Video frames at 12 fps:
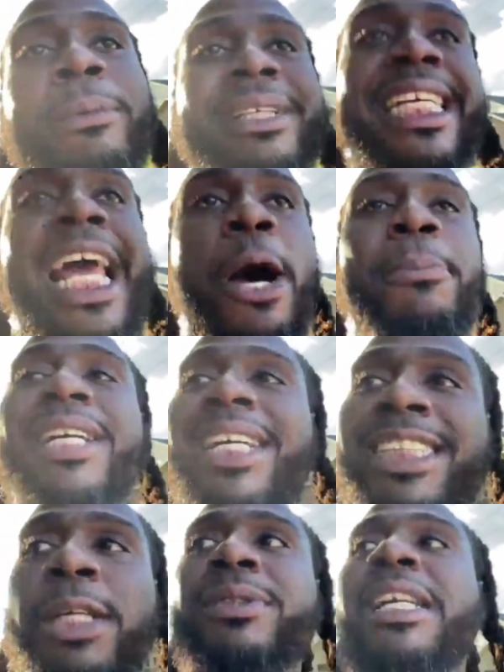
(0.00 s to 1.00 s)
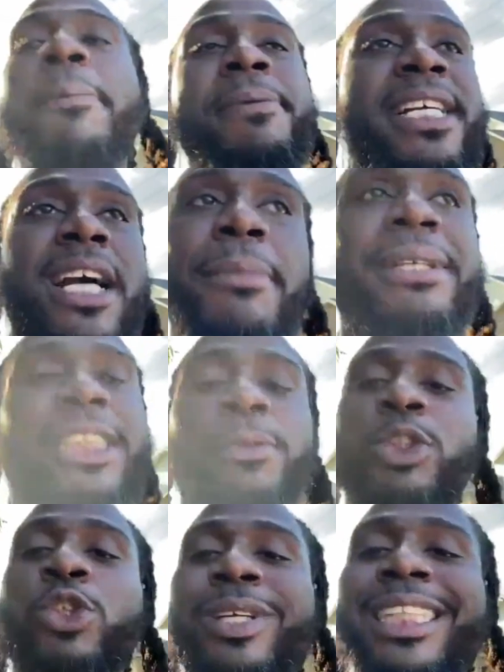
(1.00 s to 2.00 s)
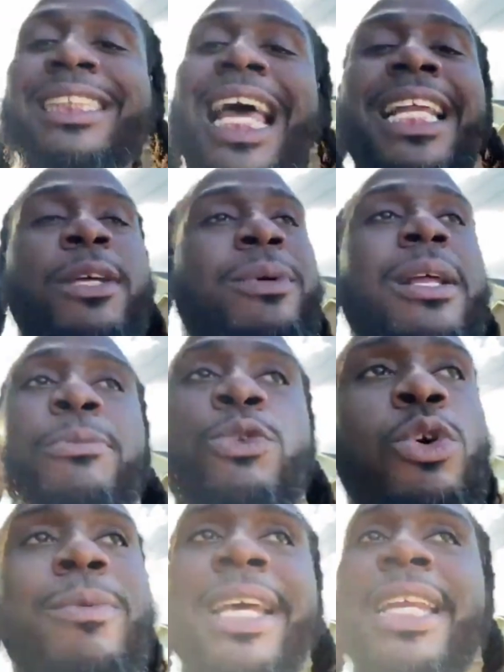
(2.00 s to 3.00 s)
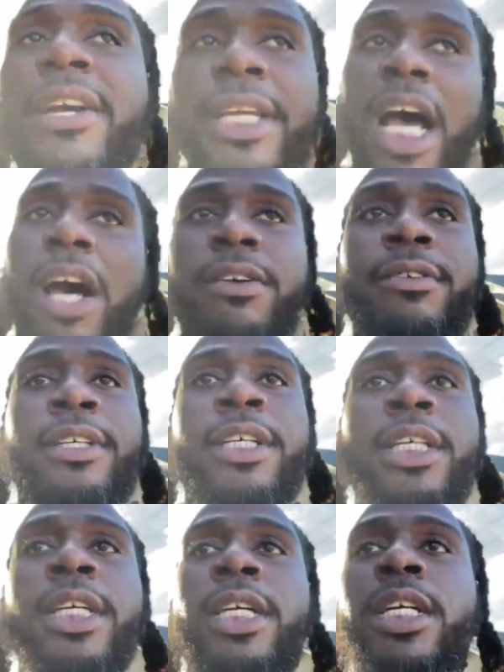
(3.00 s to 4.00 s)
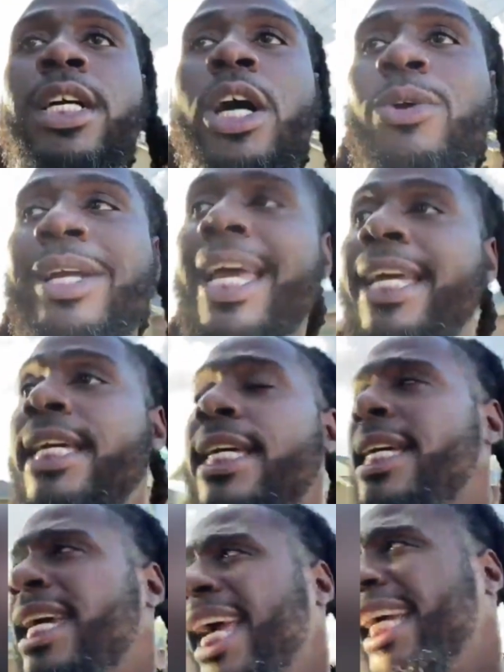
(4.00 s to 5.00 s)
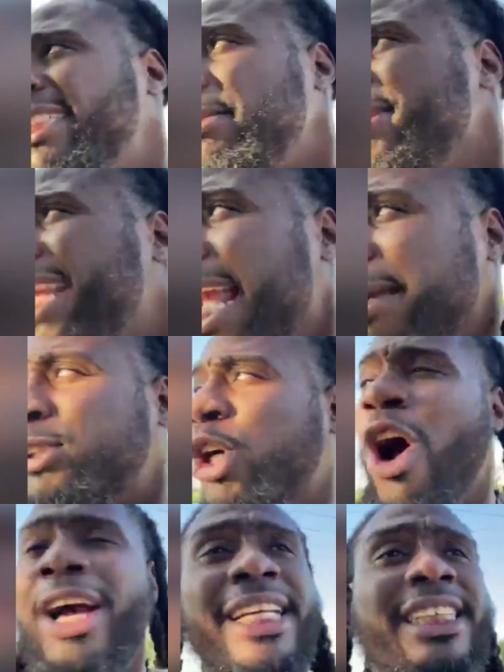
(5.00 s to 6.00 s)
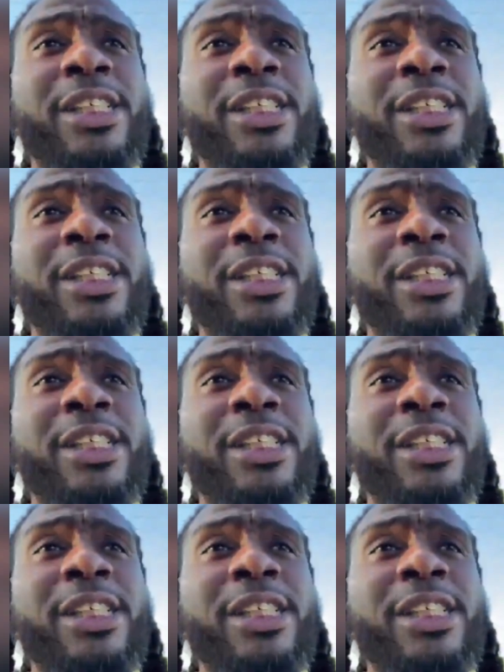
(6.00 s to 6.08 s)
a town because she was up and coming. She was doing exactly what I'm doing right now, y'all. Okay? And she became targeted. She